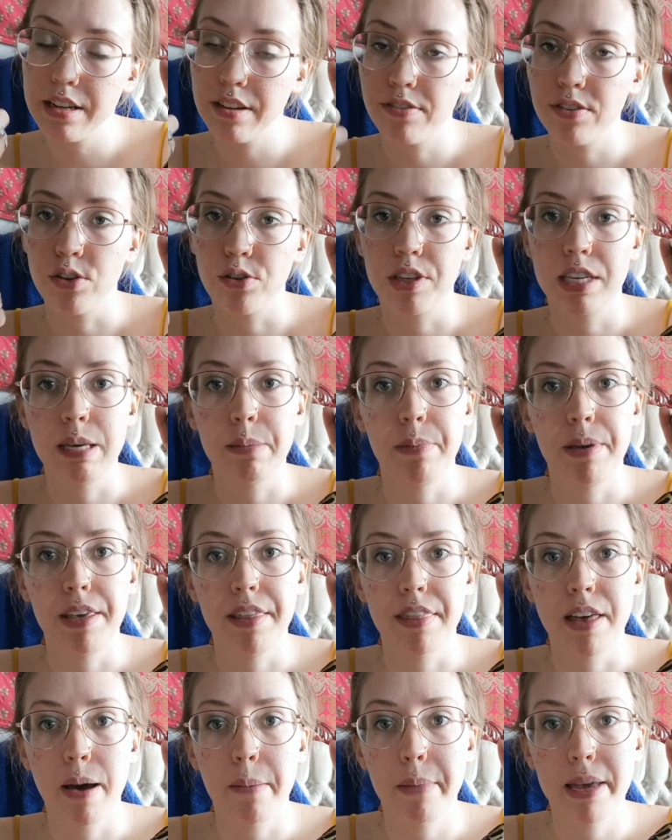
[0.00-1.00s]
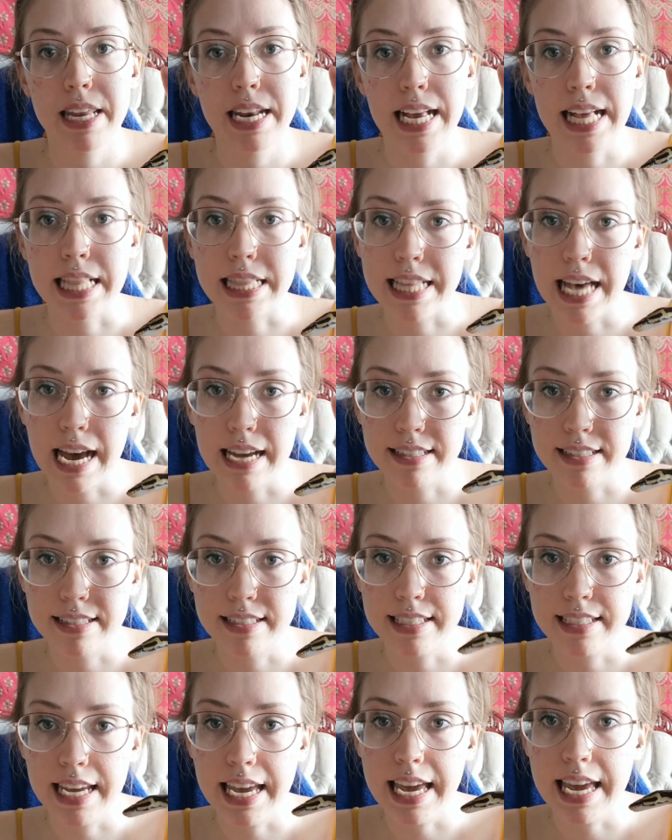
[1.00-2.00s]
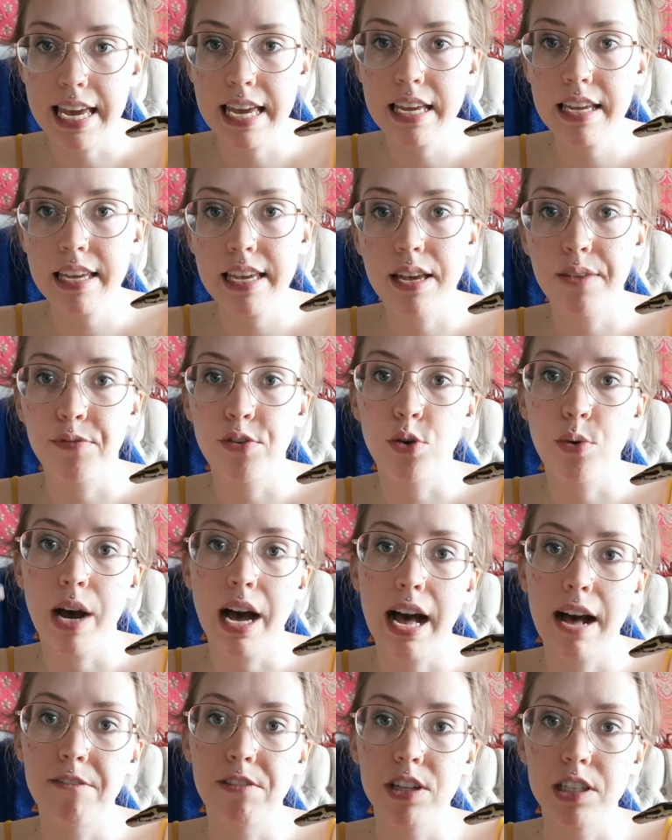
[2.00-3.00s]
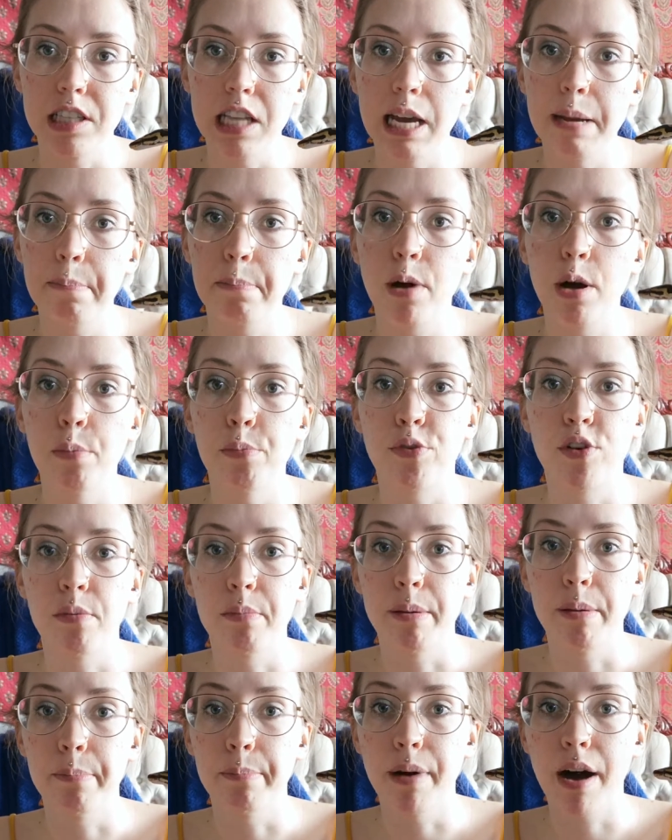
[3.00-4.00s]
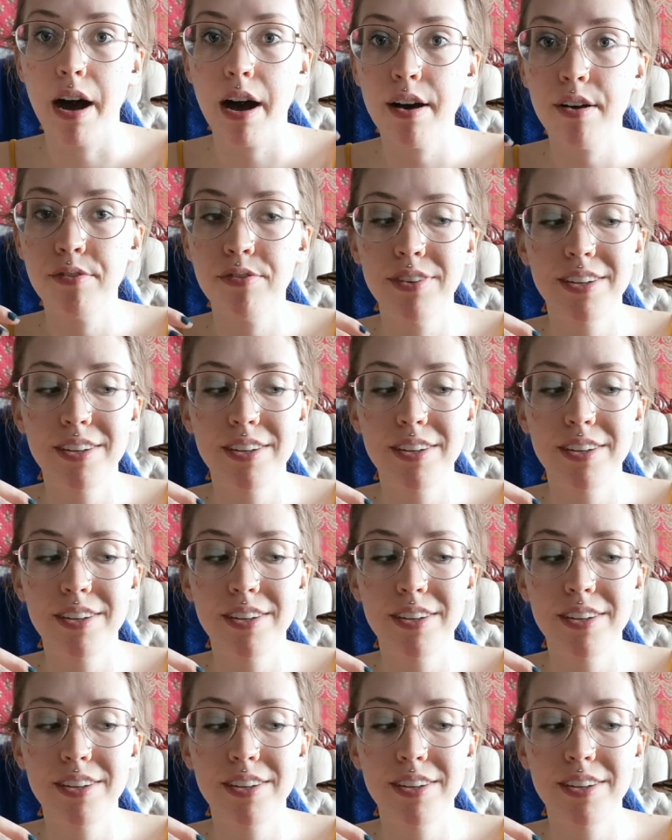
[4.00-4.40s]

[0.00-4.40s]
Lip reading: if you're keeping them in a glass tank, if you have a light bulb from above,